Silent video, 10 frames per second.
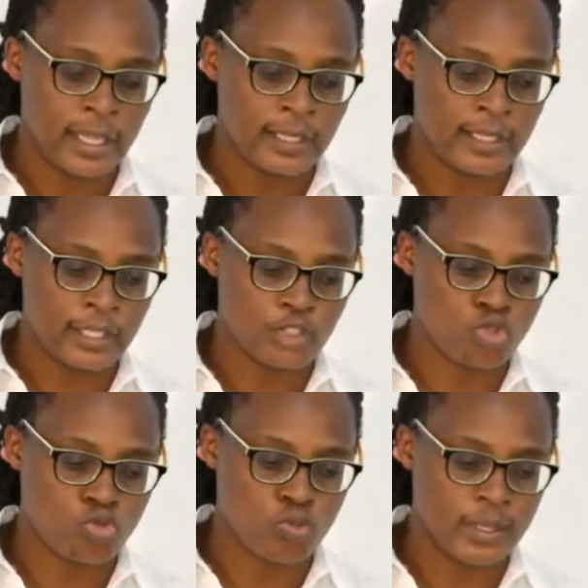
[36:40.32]
and
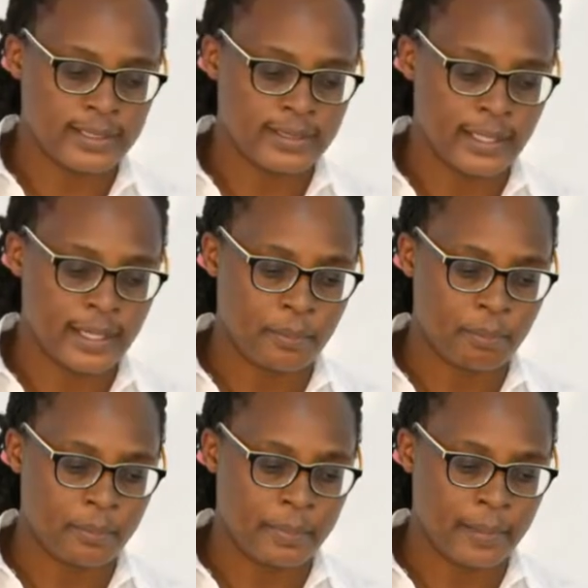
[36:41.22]
it's
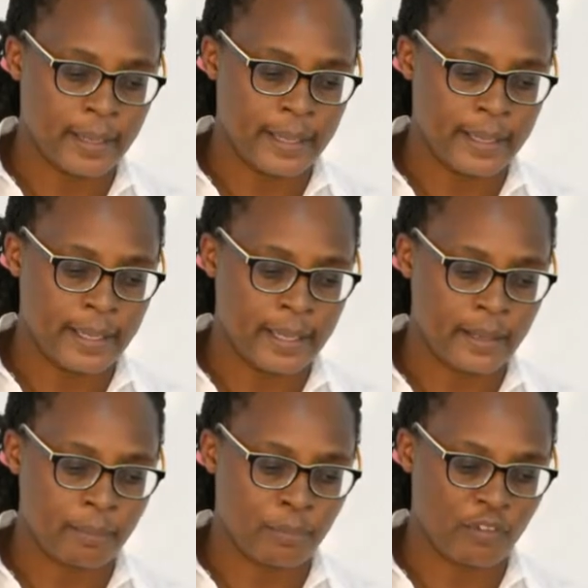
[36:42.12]
written
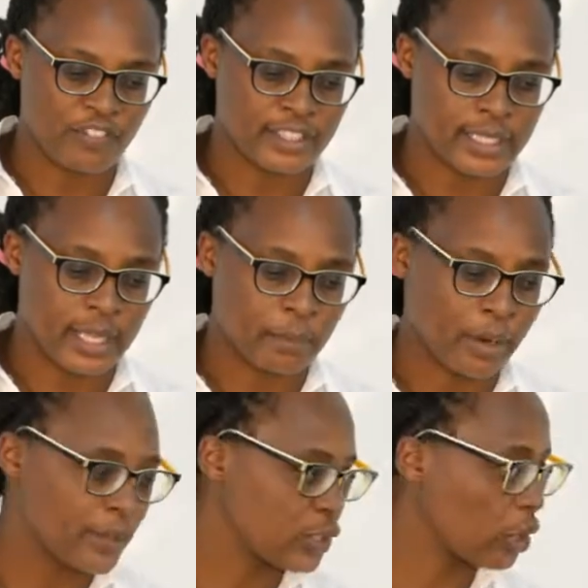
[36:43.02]
by Professor Anne
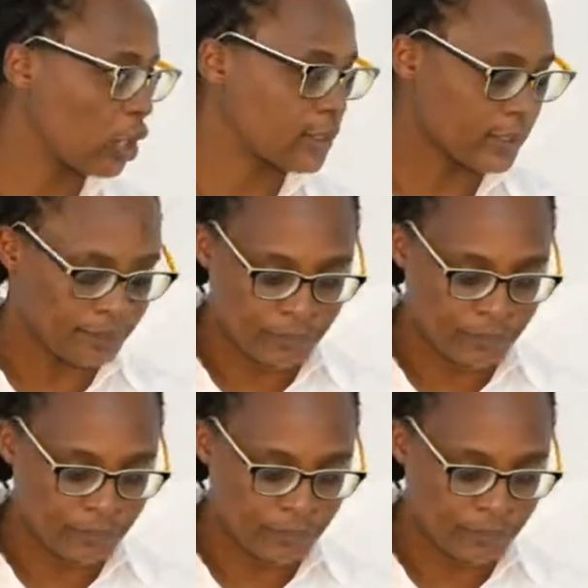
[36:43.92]
Marie Slaughter,